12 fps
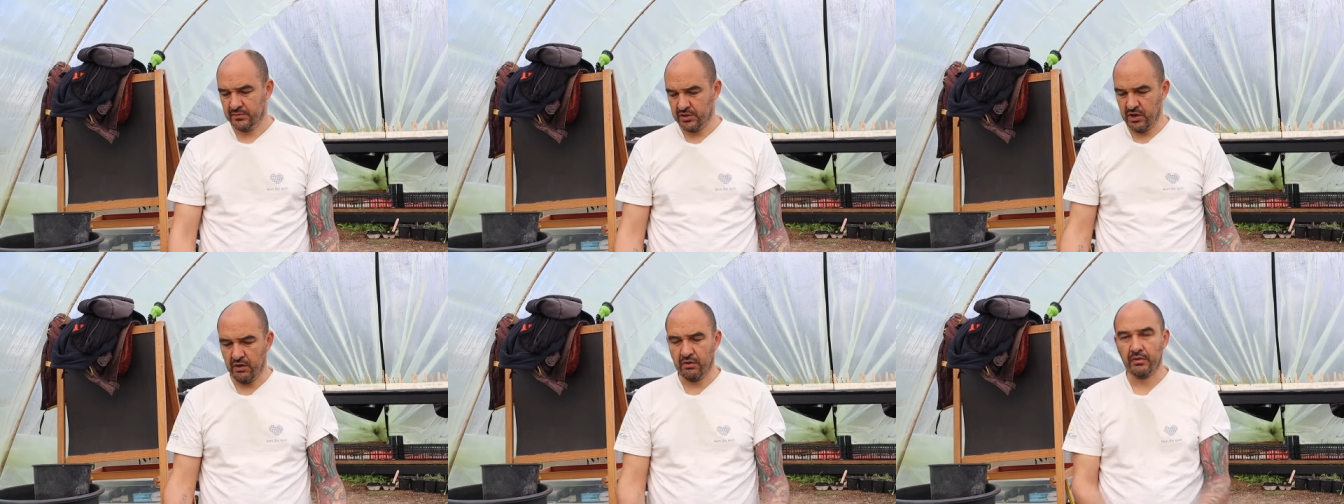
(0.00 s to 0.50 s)

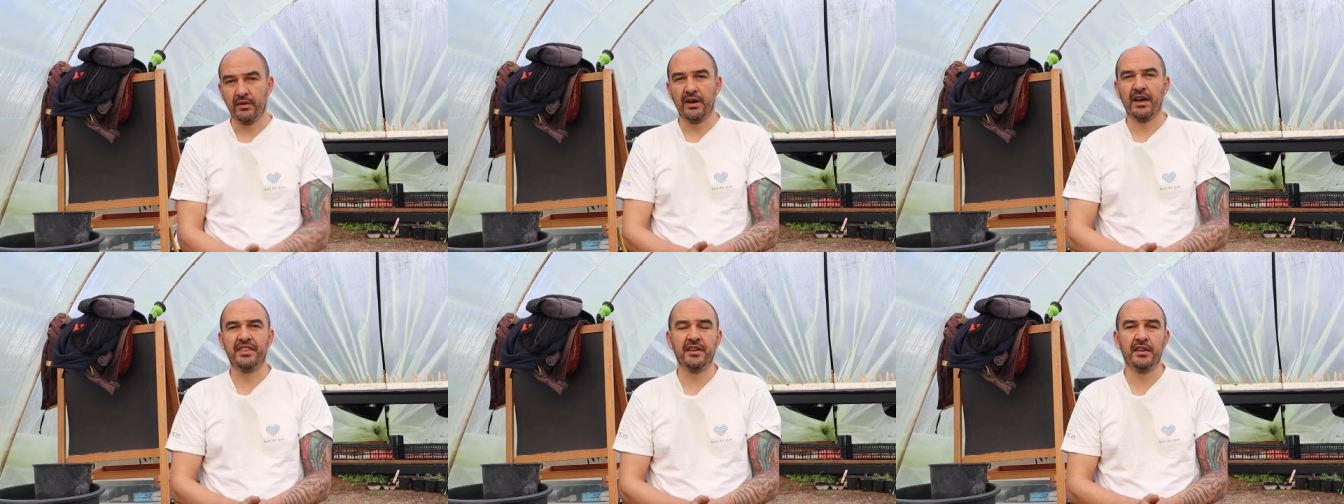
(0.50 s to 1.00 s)
So
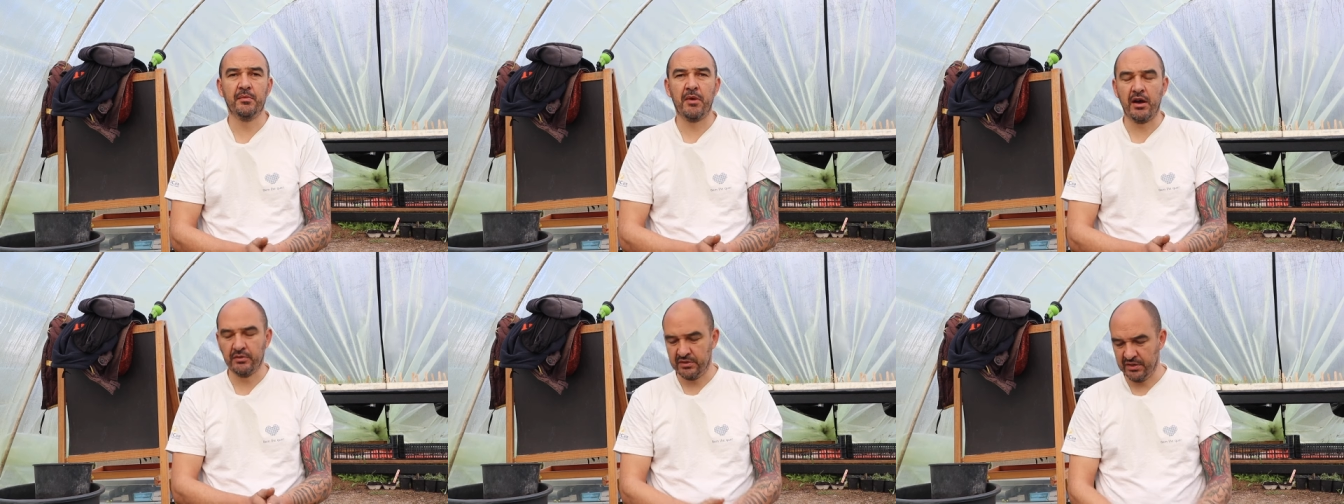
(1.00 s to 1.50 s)
I thinned them
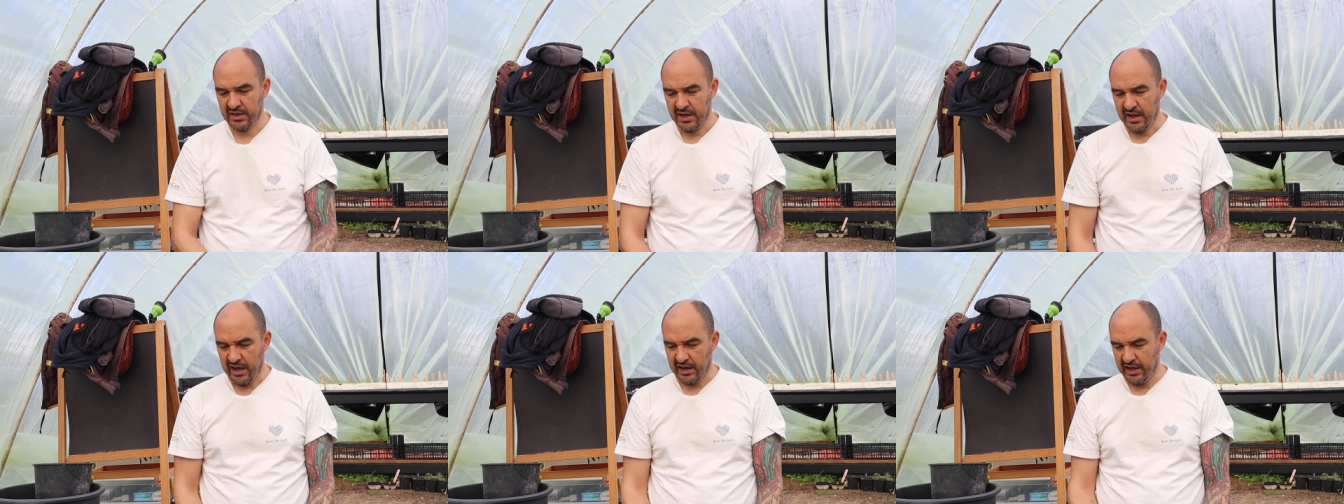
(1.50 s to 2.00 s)
out.
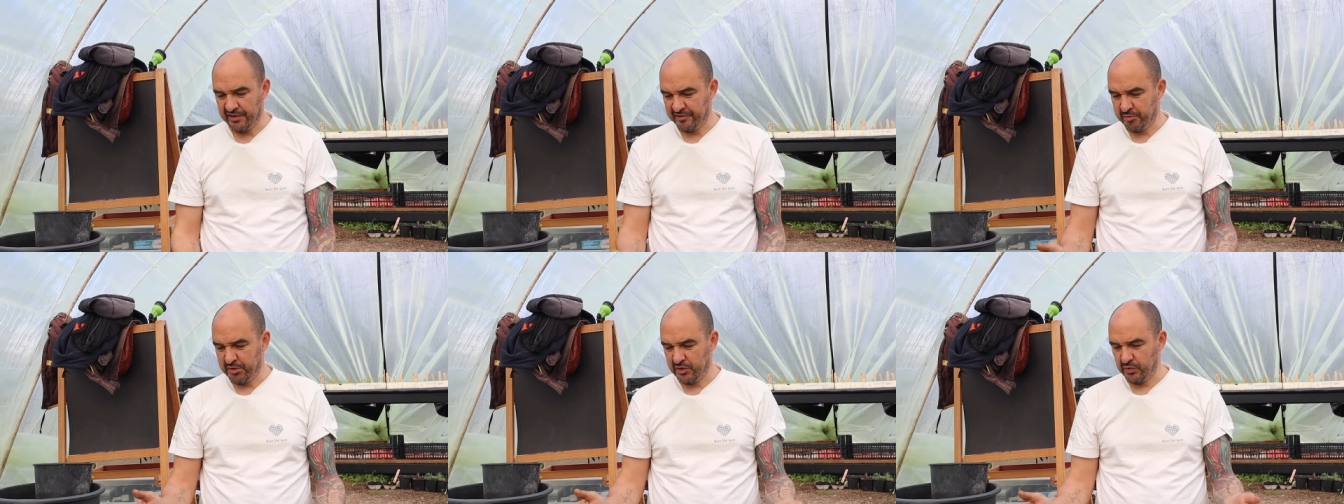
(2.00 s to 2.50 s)
I
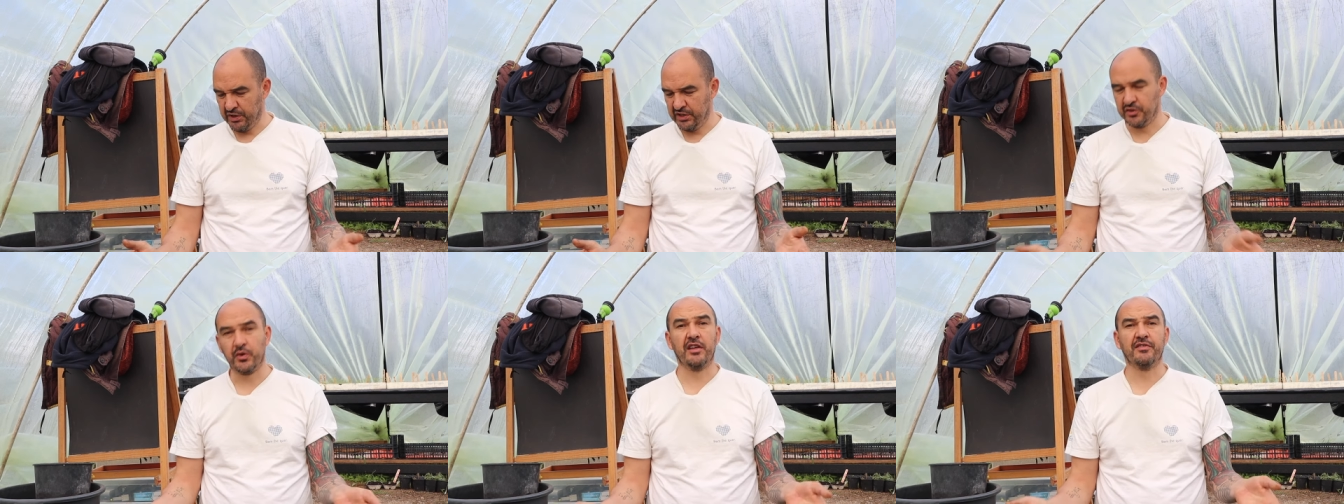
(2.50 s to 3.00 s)
left between
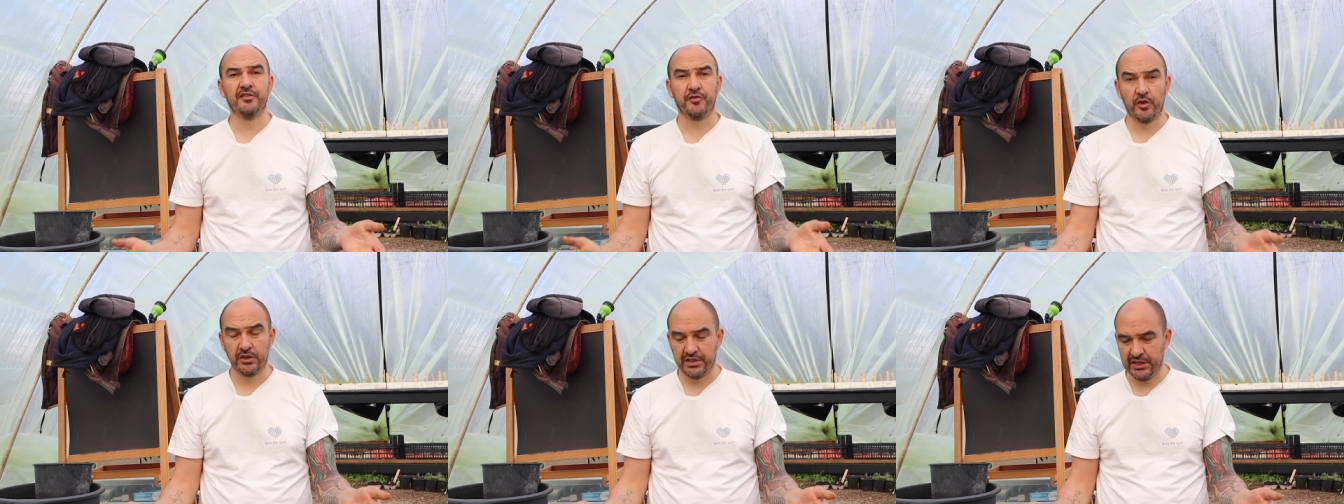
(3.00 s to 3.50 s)
12 and
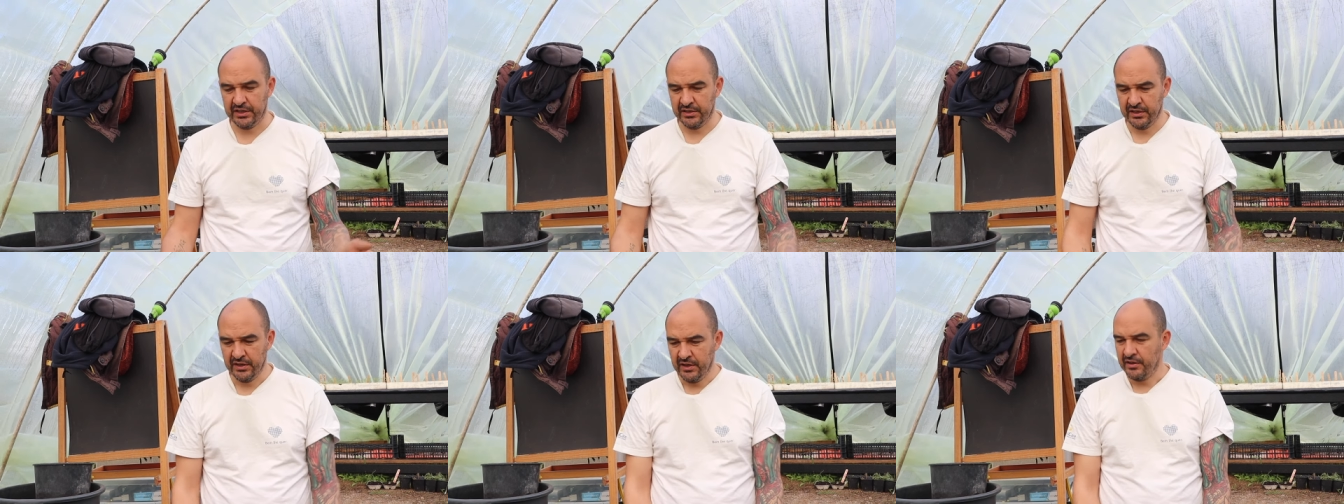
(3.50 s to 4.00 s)
14.
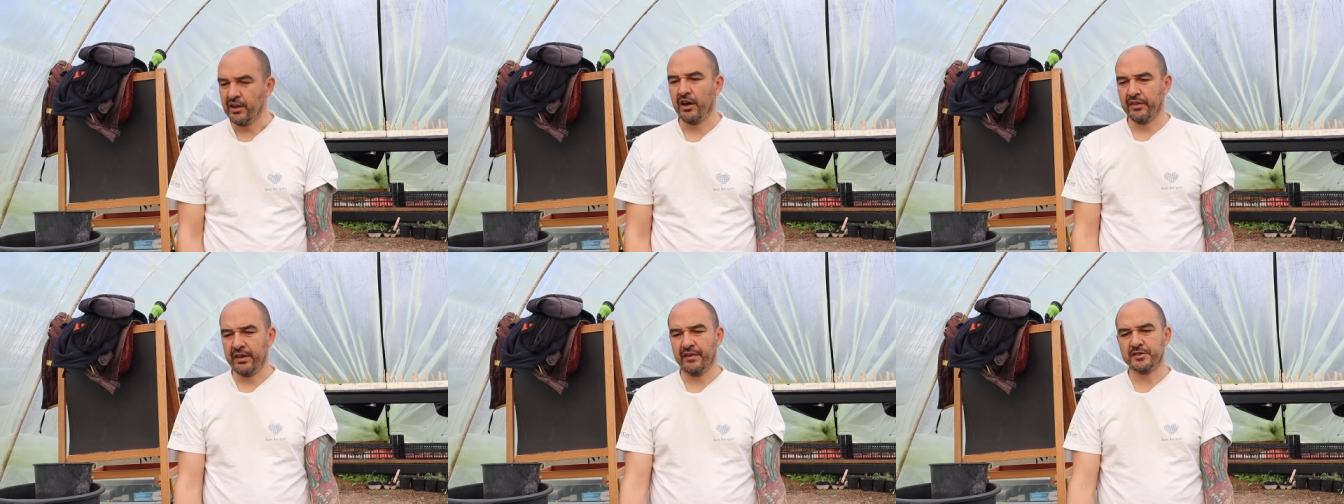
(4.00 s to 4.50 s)

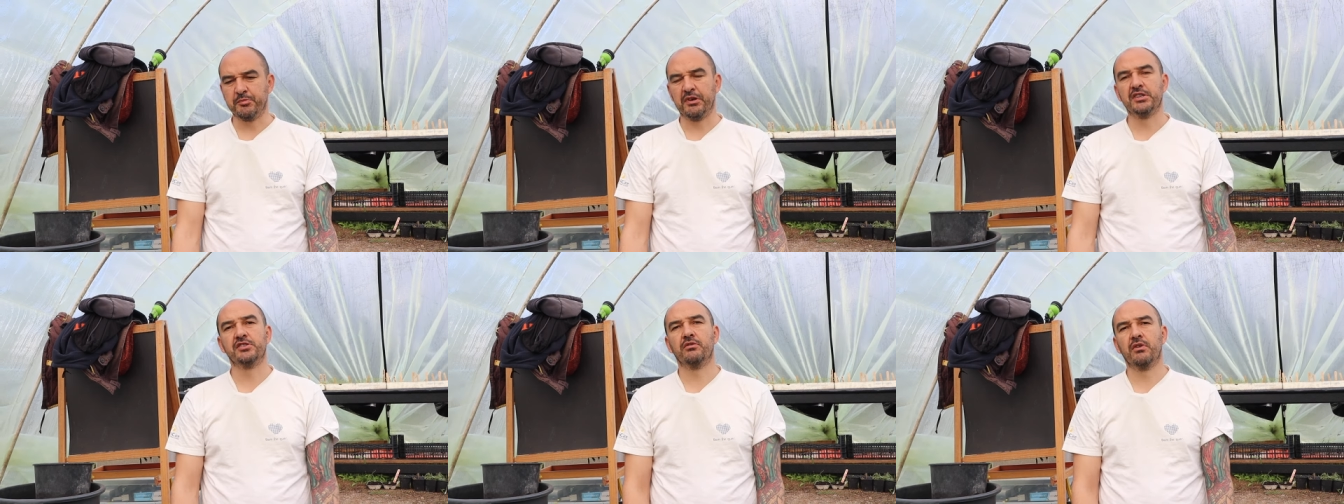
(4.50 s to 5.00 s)
Now they have
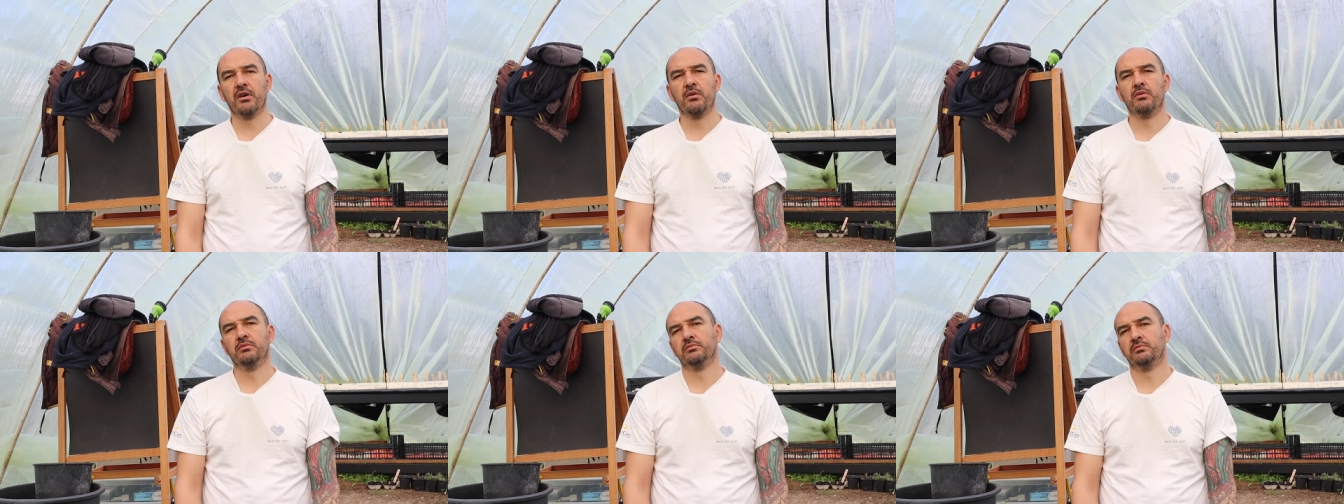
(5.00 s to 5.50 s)
space to
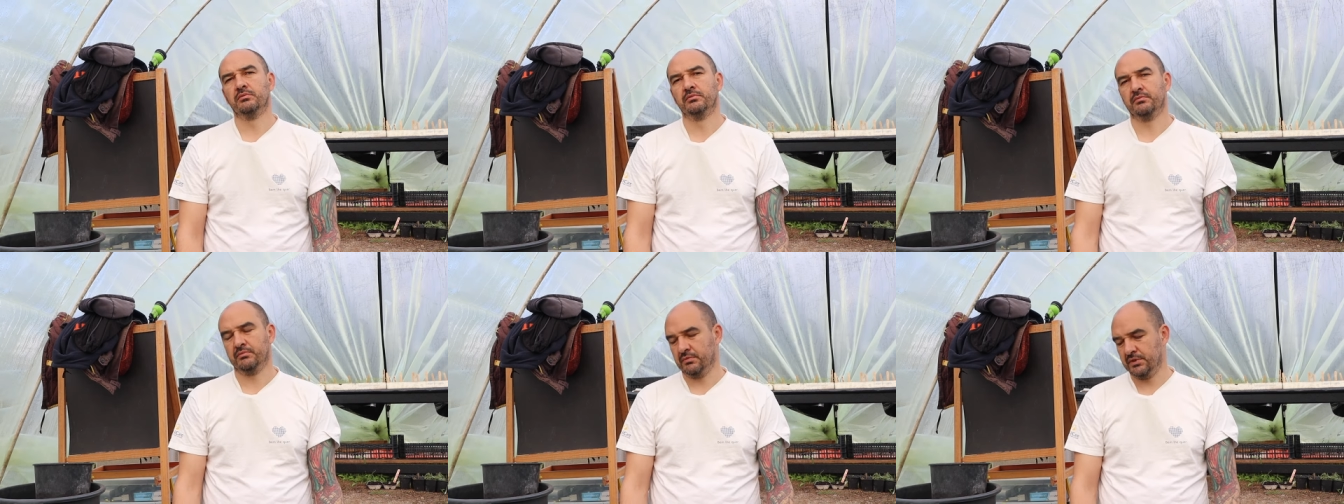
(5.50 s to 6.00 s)
grow.
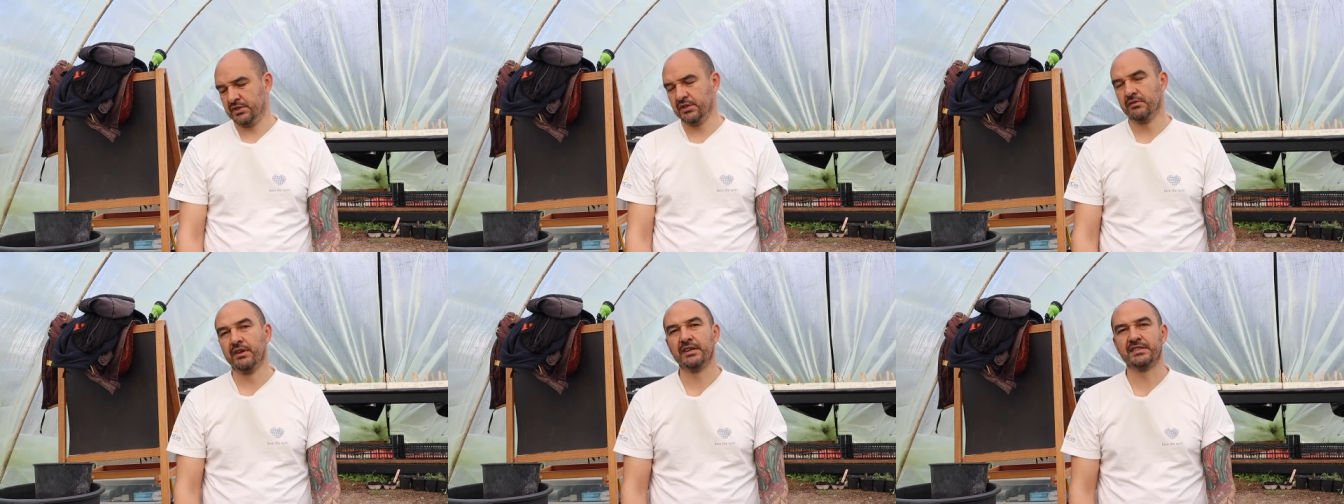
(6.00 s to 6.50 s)
See
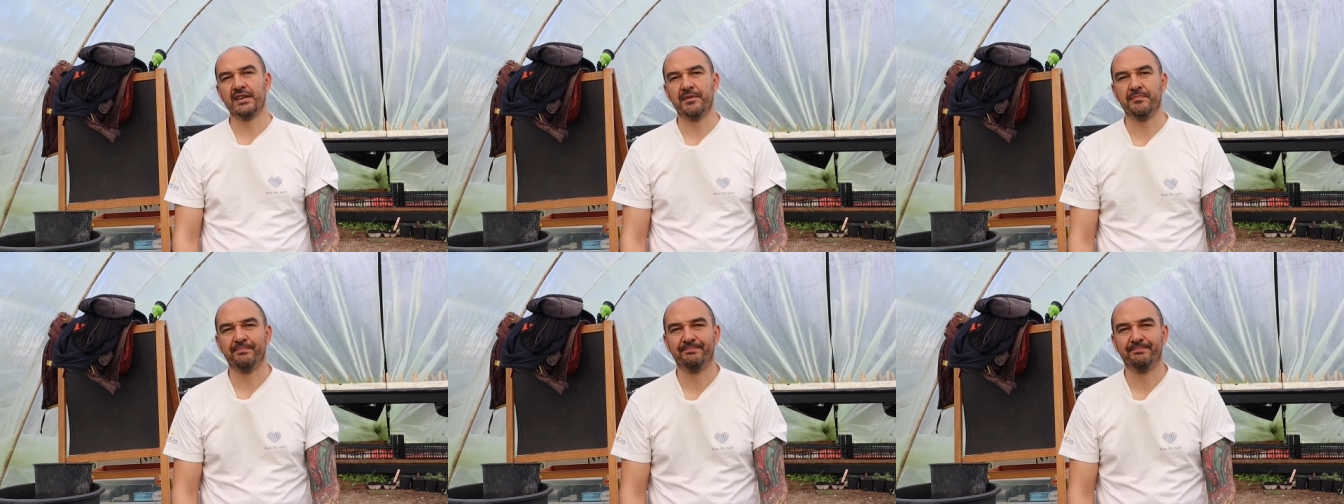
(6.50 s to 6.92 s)
you next time.